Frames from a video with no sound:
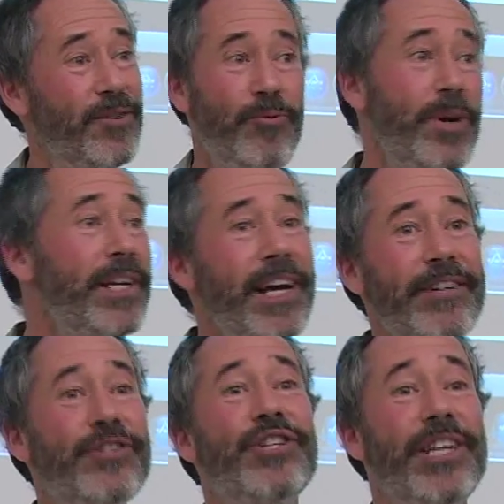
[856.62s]
Wind
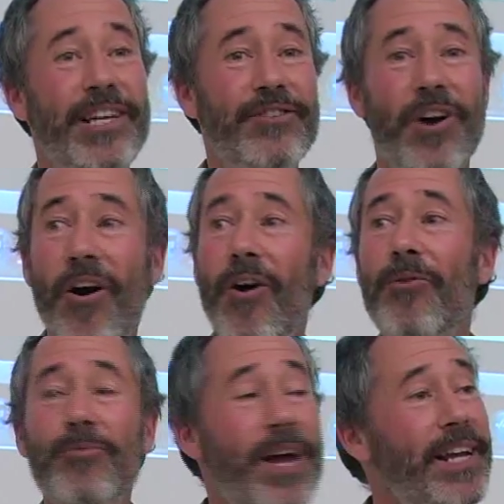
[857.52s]
energy is
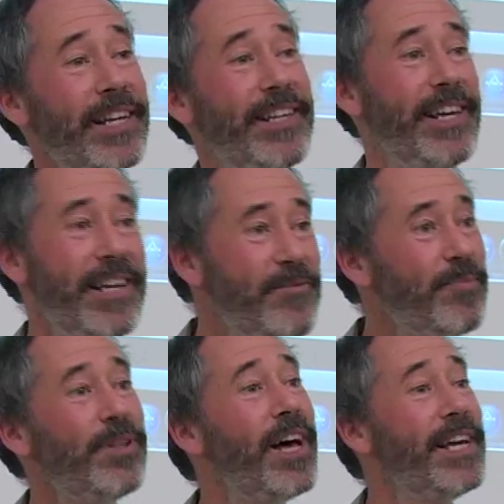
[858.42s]
already in
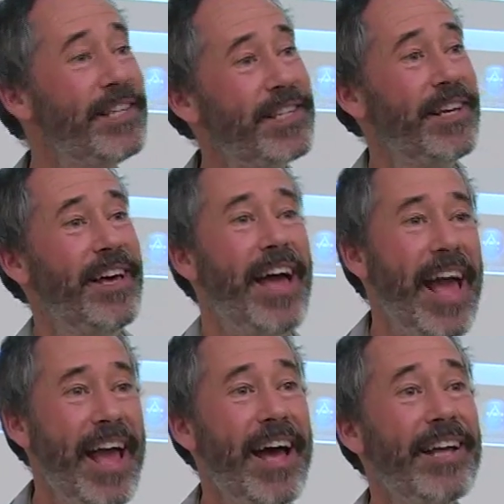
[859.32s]
place,
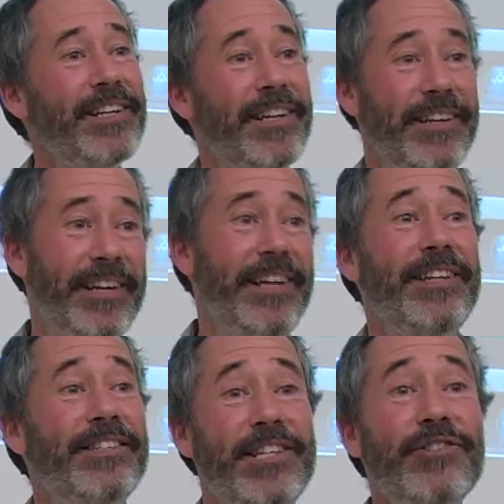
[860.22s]
and
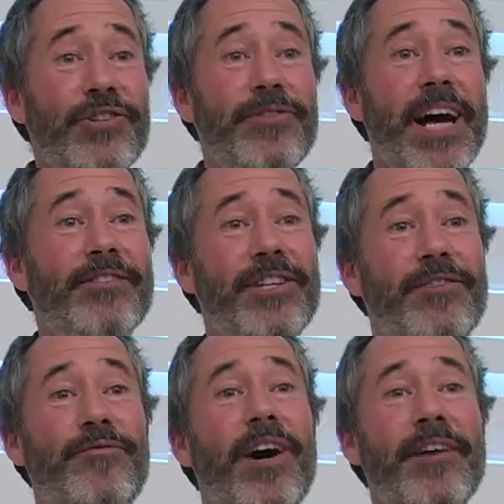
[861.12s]
since
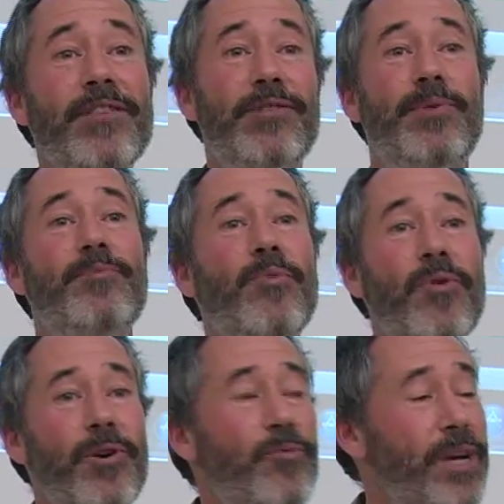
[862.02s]
2005 there's been
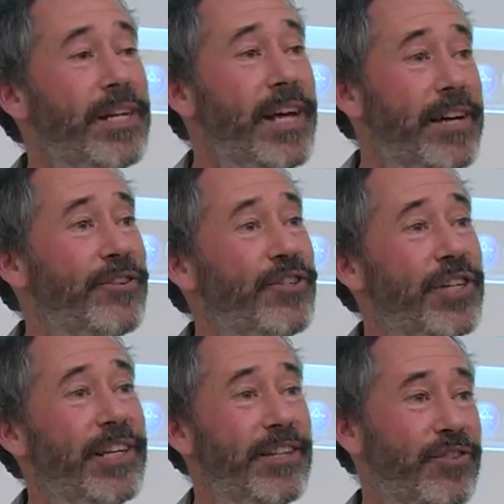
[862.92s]
more wind
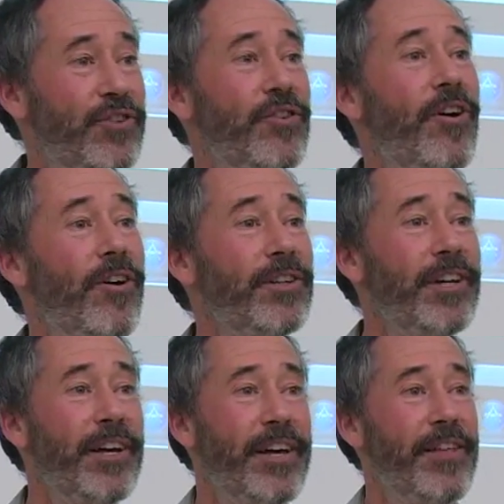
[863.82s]
energy installed
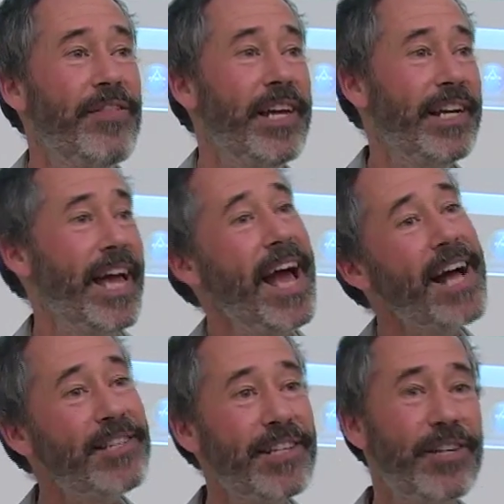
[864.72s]
than
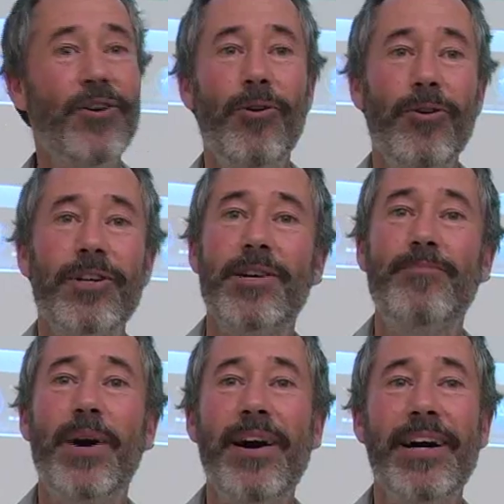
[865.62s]
gas and coal
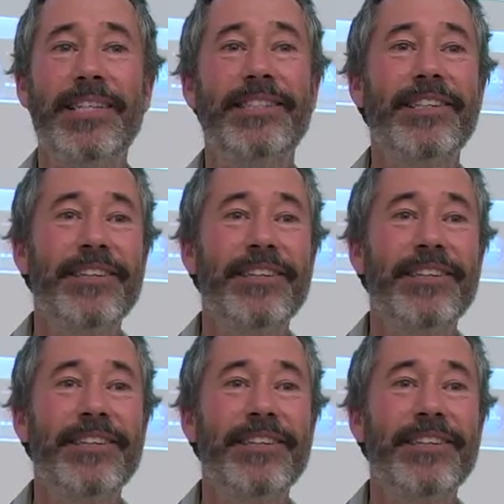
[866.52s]
combined.